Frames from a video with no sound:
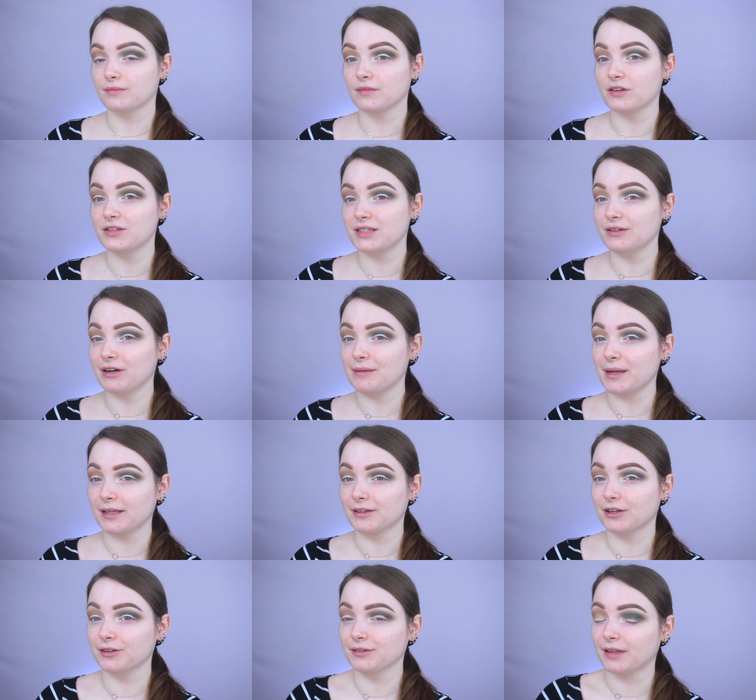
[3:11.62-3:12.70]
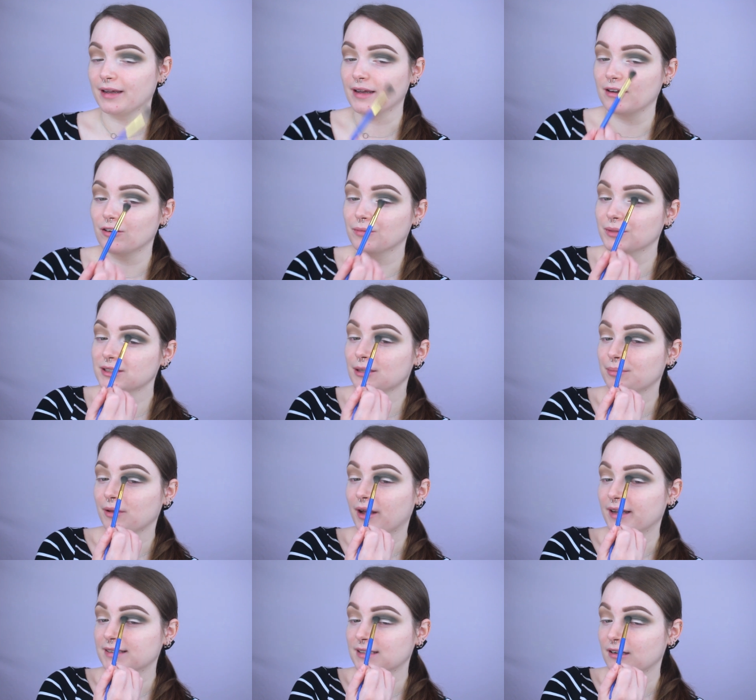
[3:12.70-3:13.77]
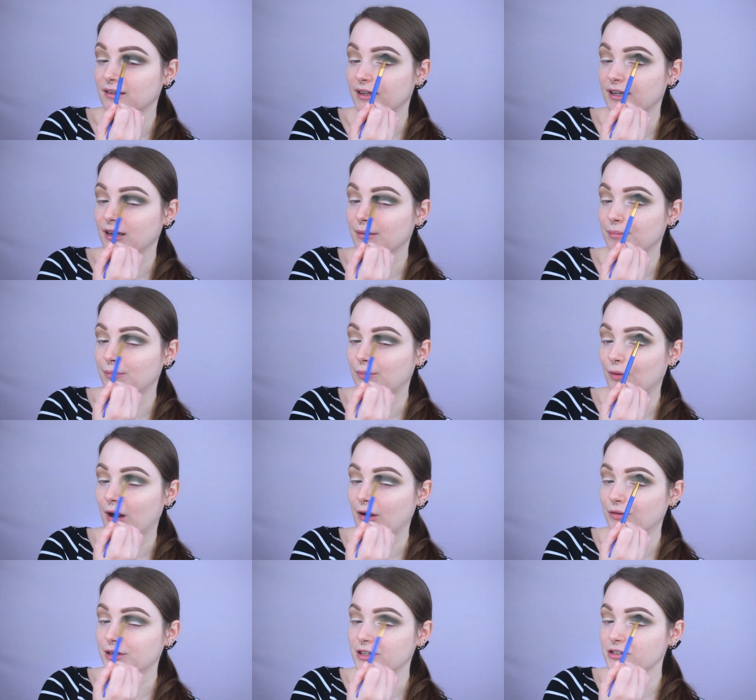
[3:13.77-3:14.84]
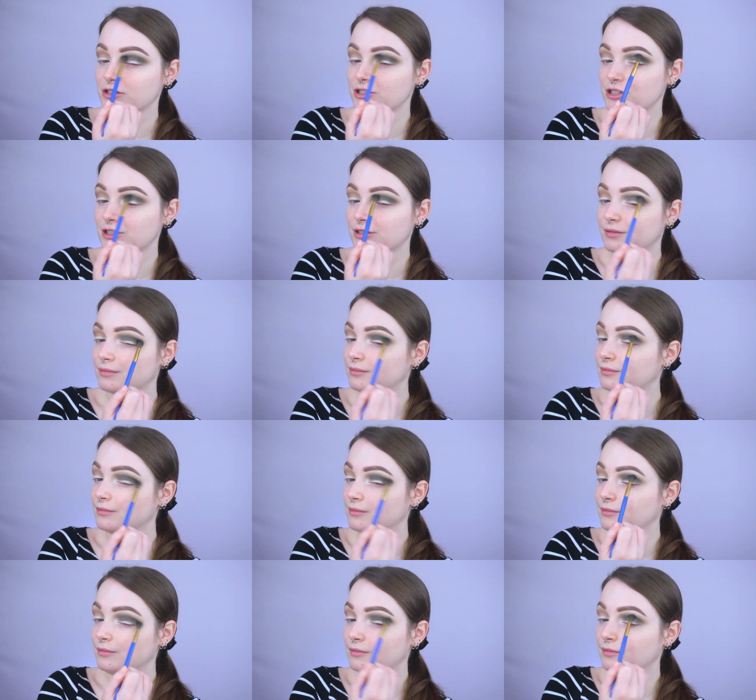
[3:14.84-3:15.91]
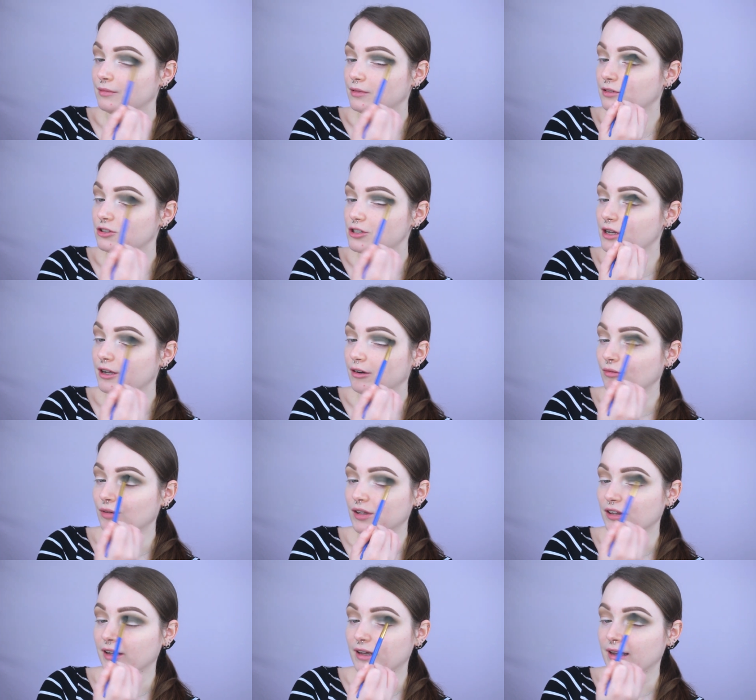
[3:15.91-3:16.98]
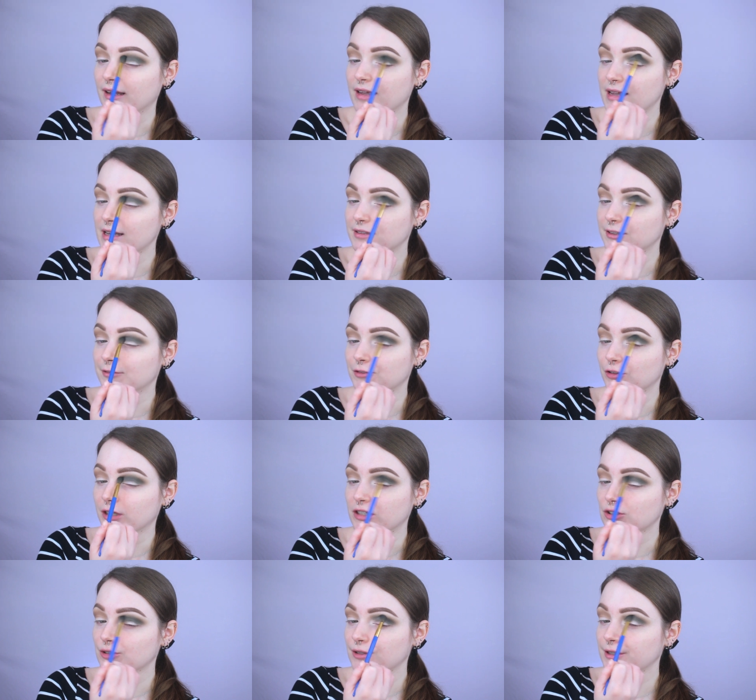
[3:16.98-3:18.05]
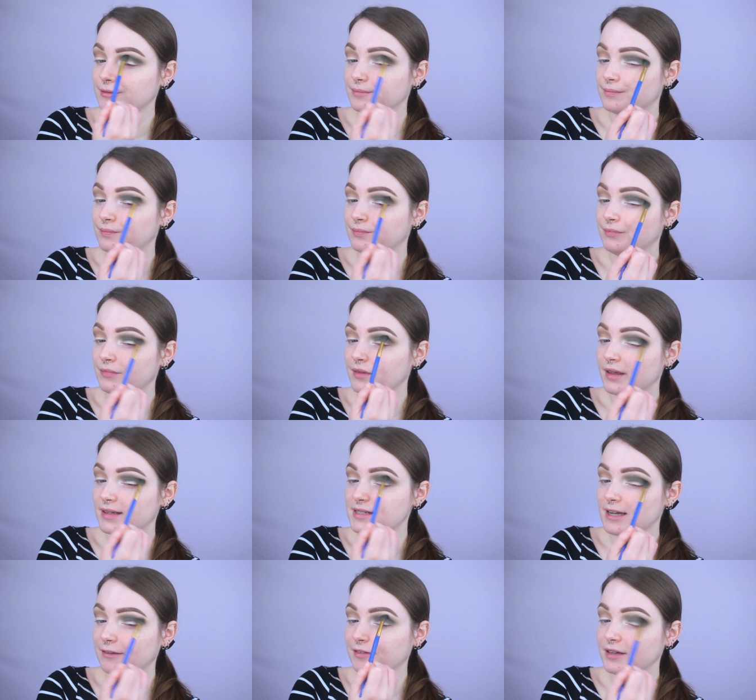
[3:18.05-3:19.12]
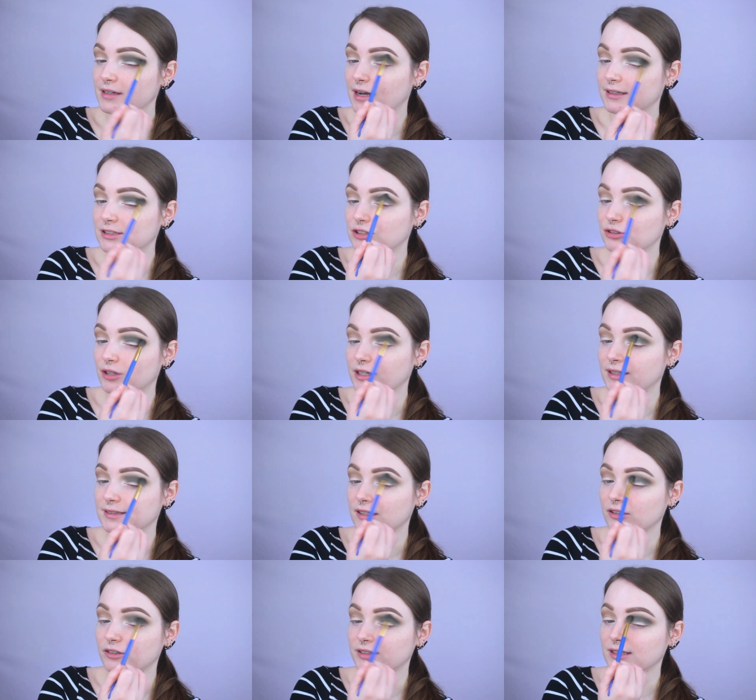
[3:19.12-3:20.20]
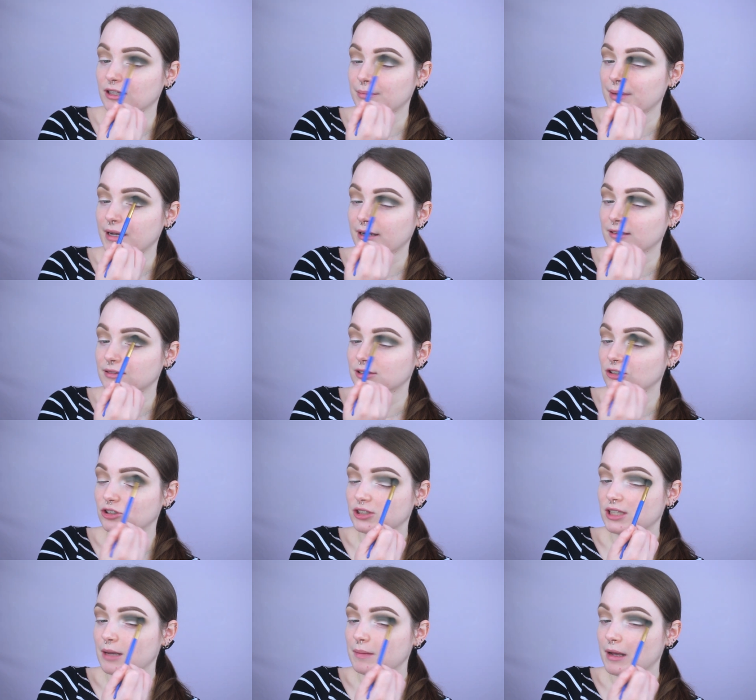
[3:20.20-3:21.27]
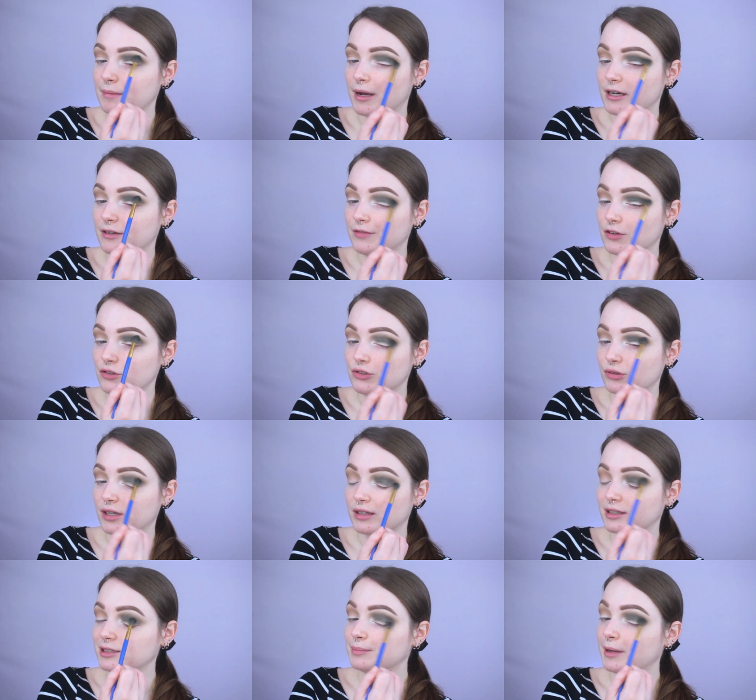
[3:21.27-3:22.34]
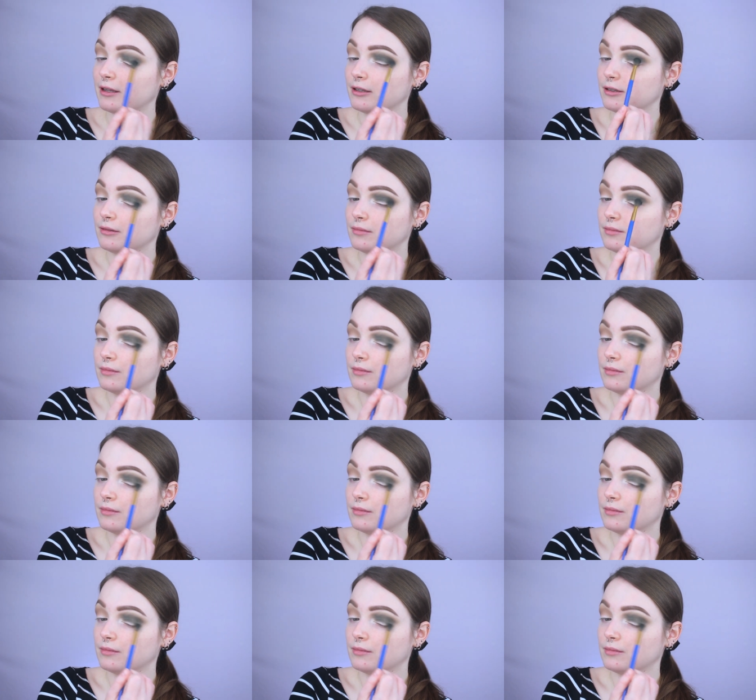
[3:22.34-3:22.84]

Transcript: You see what I mean though? Like, it almost applies kind of like a brownish shade with like a hint of green to it. It's definitely not as green as it looks in the pan, so just keep that in mind if you do get this palette.